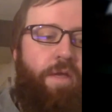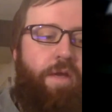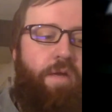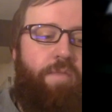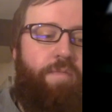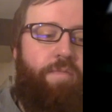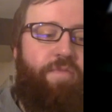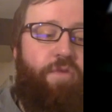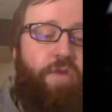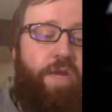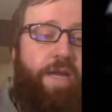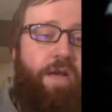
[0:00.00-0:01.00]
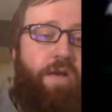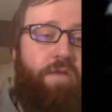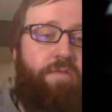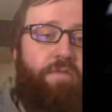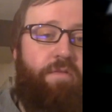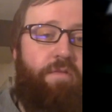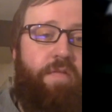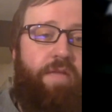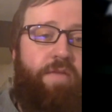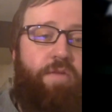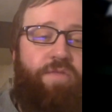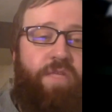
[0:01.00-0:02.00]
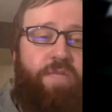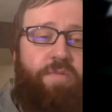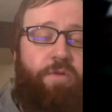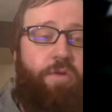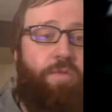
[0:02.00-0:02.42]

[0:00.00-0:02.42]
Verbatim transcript: um, but for right now, that those Facebook